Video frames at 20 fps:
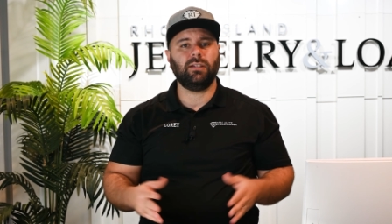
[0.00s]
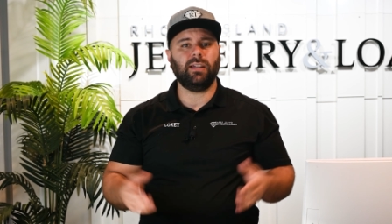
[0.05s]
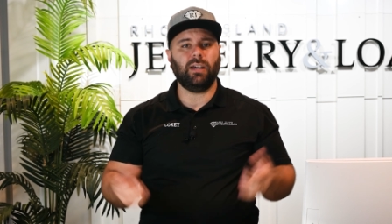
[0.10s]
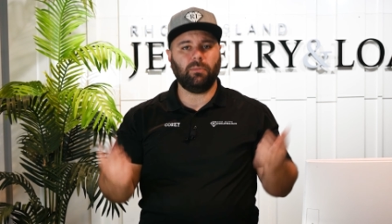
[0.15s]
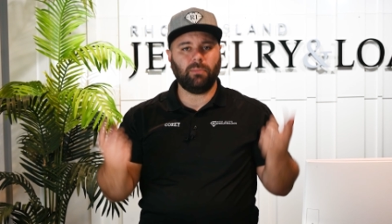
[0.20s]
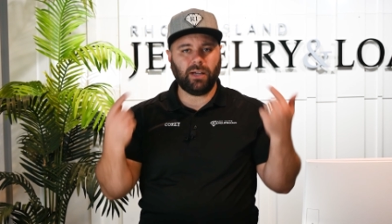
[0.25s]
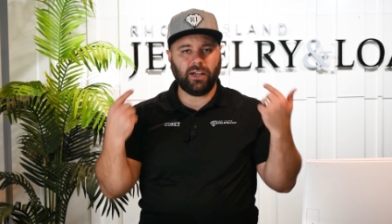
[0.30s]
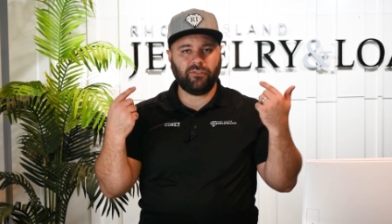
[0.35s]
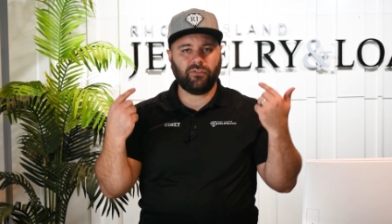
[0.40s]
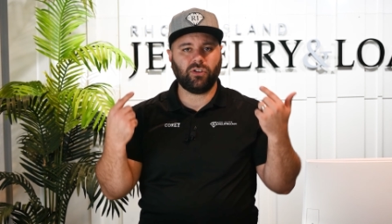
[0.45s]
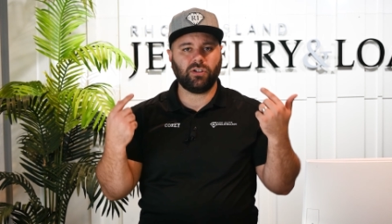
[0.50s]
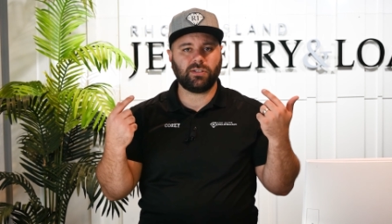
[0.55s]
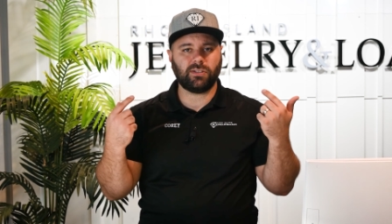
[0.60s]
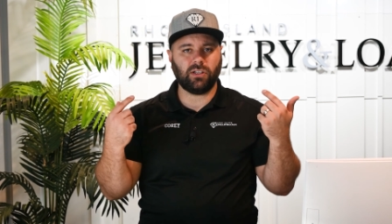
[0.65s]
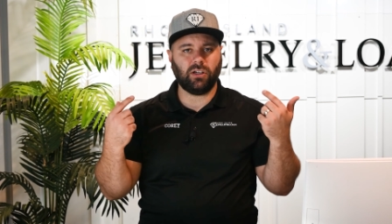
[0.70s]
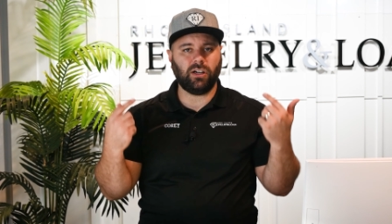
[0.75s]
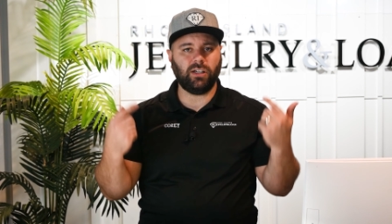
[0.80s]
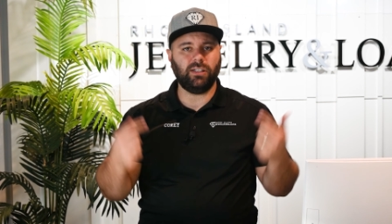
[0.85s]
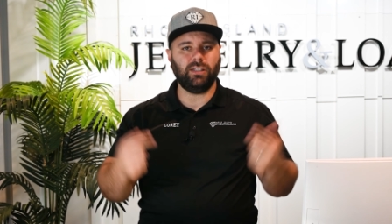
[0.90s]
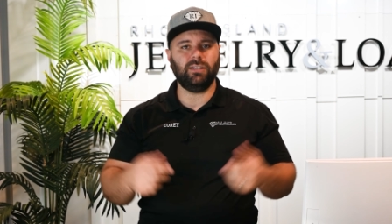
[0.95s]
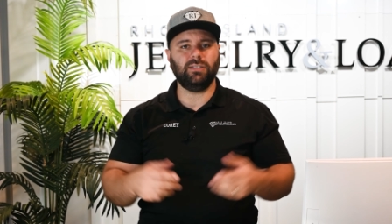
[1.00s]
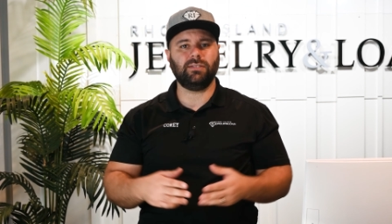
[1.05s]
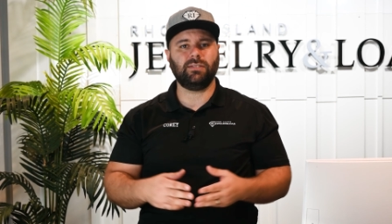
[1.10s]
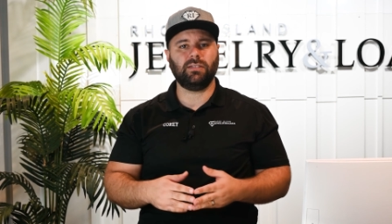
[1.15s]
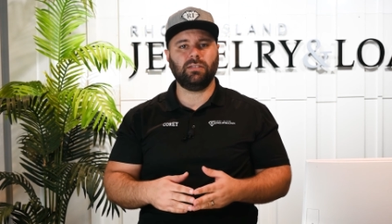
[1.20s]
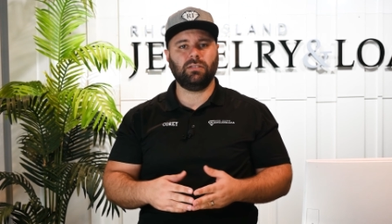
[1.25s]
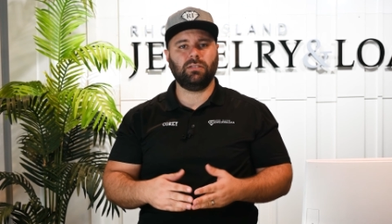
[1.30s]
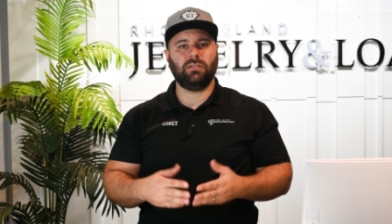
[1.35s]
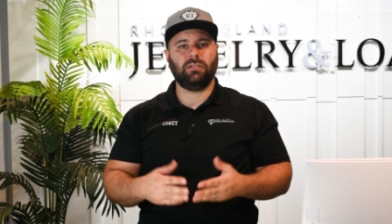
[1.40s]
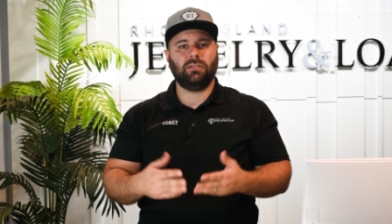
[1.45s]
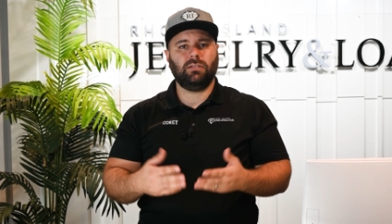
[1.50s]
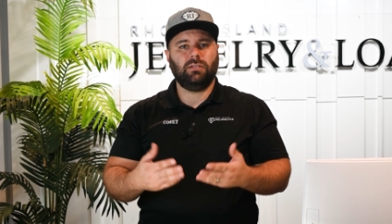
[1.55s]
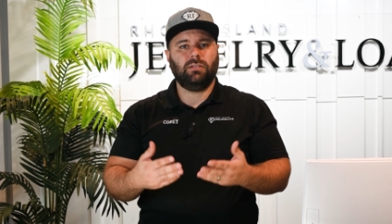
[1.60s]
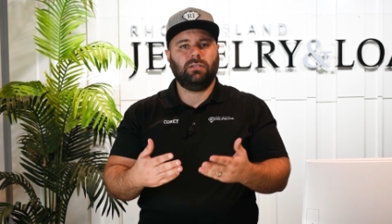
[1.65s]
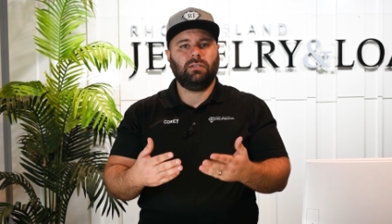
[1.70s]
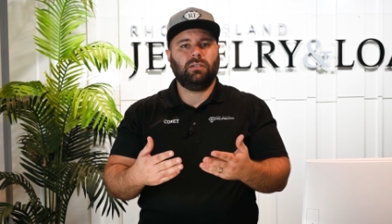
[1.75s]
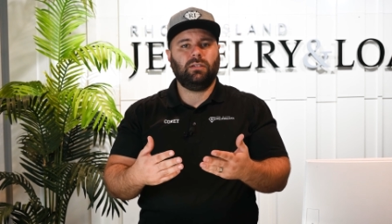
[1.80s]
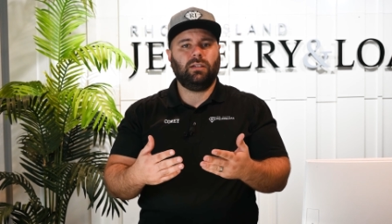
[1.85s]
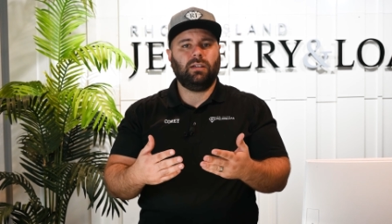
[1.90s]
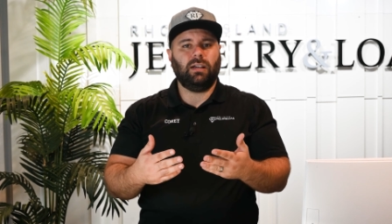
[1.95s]
Now, my first thought is
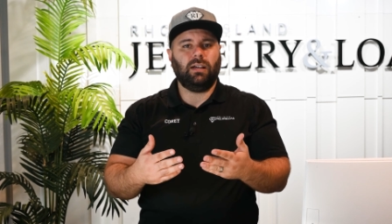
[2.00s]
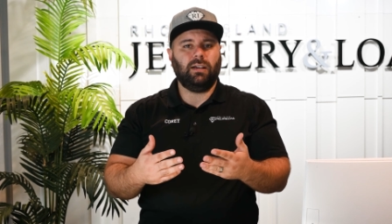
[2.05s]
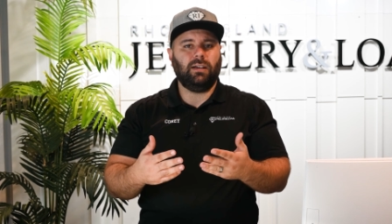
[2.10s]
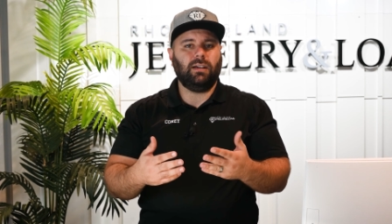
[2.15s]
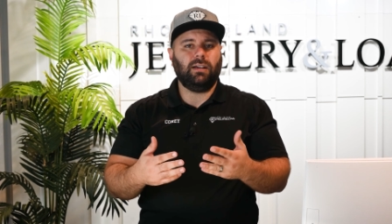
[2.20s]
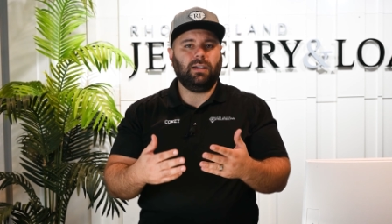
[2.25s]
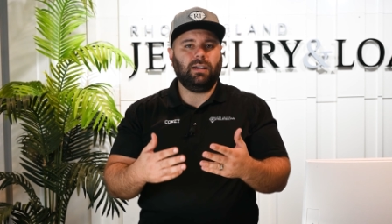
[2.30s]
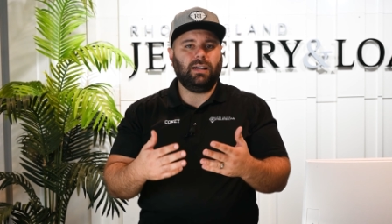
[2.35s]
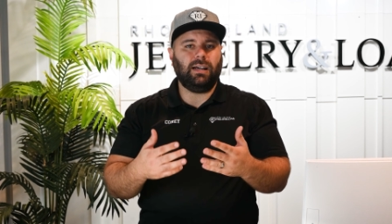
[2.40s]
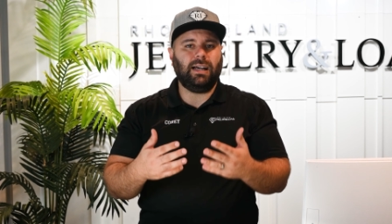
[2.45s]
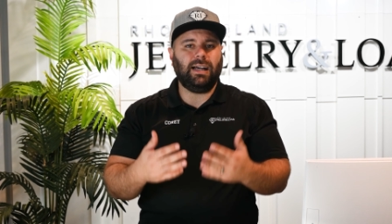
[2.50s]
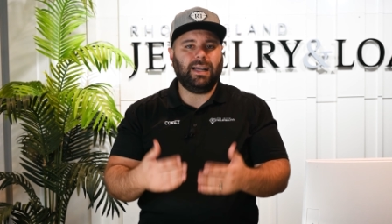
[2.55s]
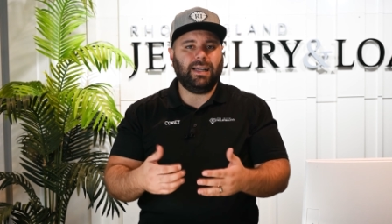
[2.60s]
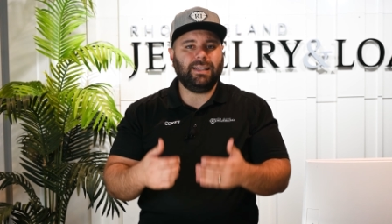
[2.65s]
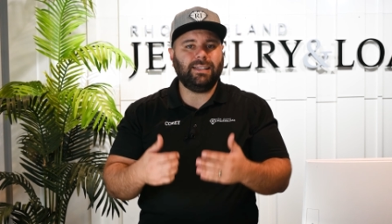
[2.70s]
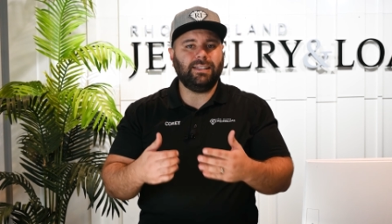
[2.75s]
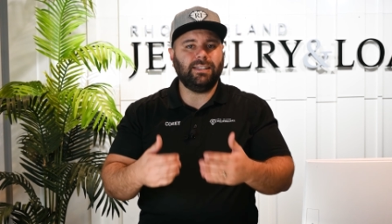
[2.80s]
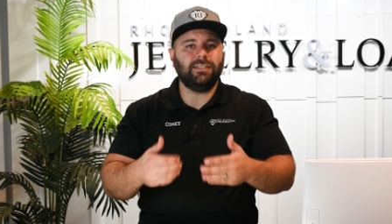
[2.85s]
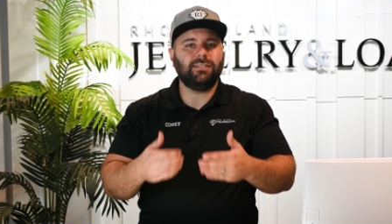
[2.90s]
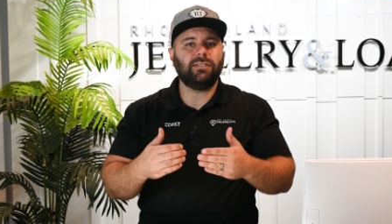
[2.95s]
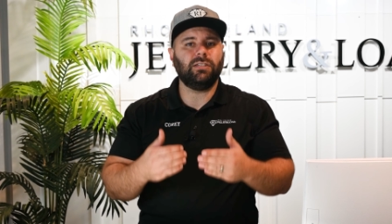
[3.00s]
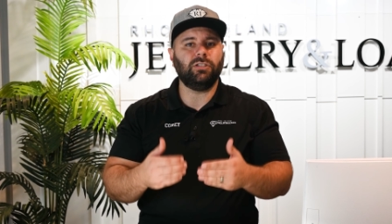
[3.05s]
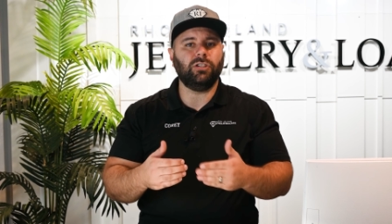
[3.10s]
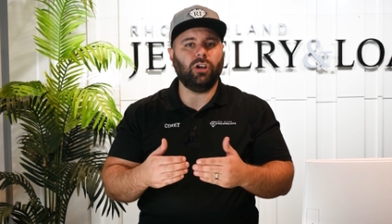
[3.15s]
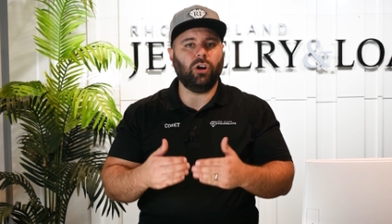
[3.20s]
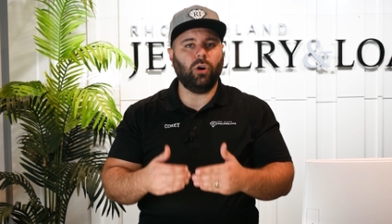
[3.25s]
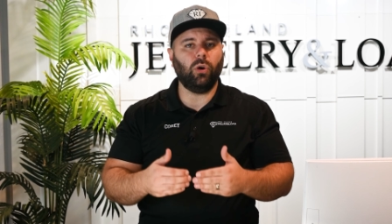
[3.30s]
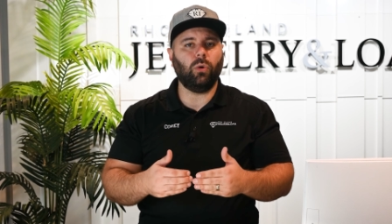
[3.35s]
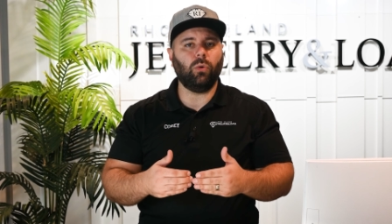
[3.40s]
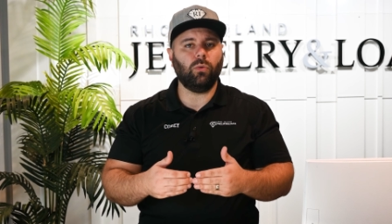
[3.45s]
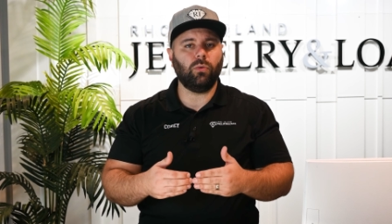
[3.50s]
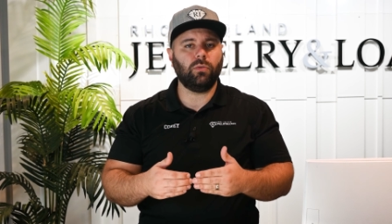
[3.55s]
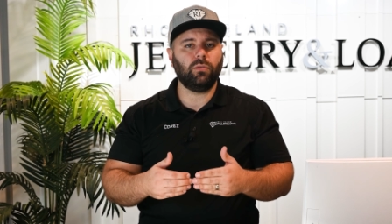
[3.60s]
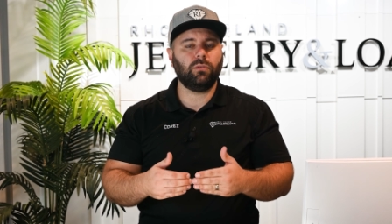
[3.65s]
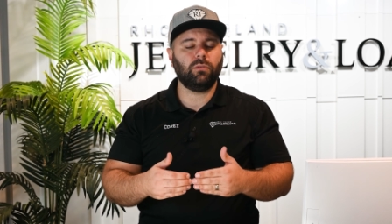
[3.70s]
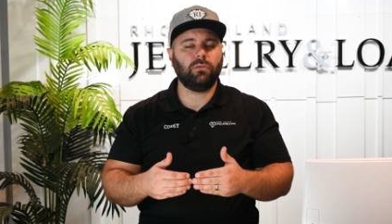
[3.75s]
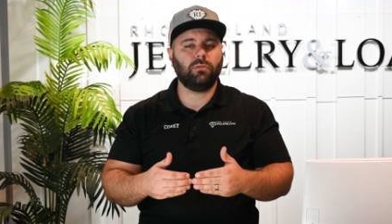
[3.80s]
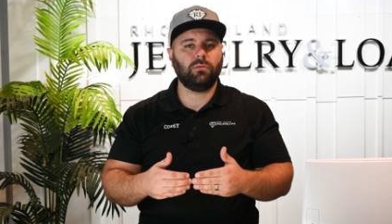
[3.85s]
I need to know